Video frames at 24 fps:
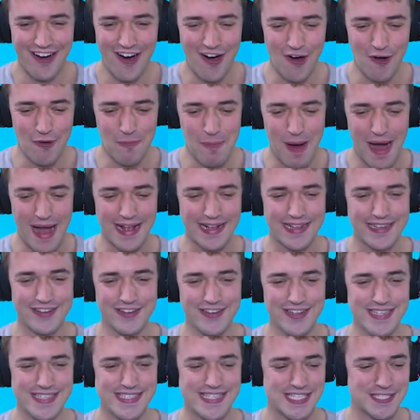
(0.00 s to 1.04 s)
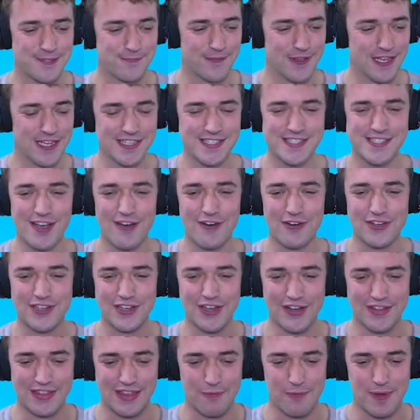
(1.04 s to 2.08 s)
oh my goodness, this feels so
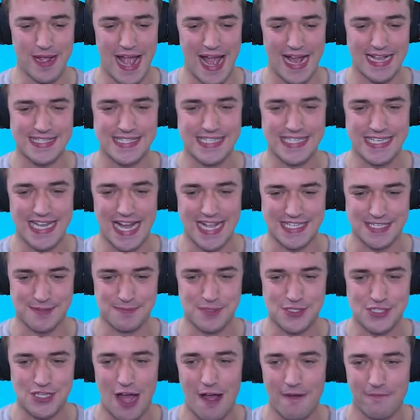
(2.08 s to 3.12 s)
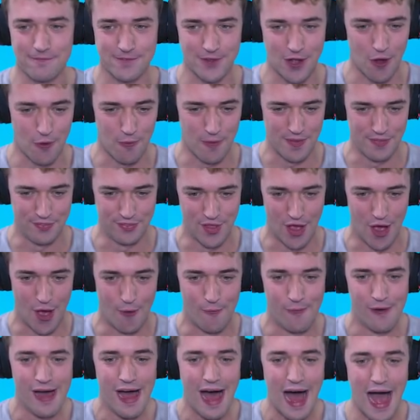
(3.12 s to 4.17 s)
good that we actually got some stuff going
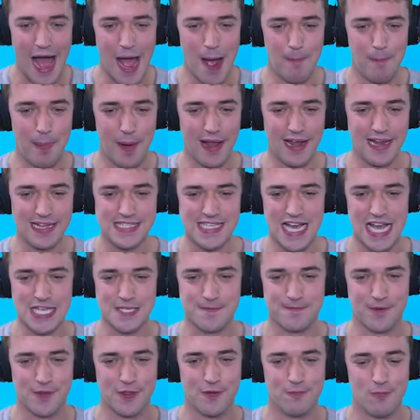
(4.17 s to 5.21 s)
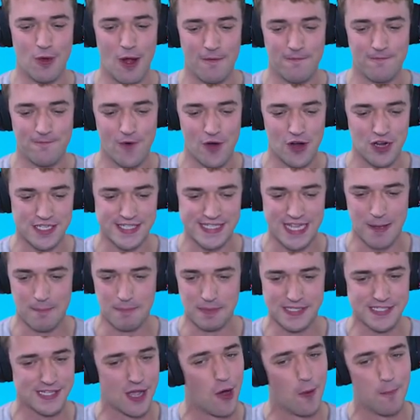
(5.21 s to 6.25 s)
though. I apologize for the rough first
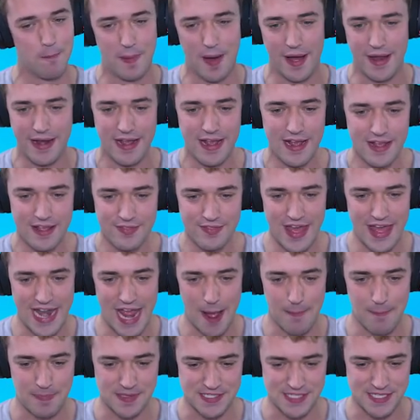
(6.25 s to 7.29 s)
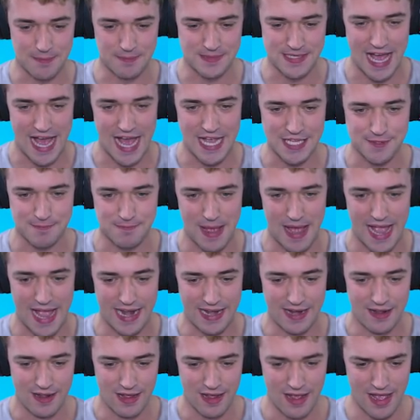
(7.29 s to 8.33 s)
episode, but that happens sometimes,
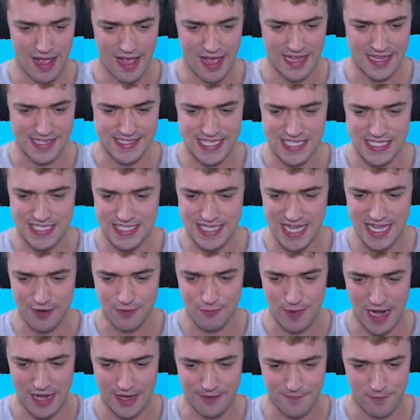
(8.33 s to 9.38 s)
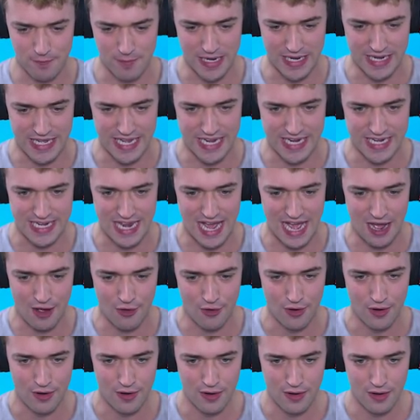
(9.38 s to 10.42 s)
man. Uh, is this thing ready for me to eat
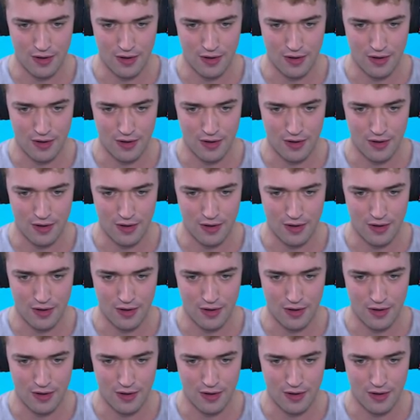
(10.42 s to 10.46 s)
now?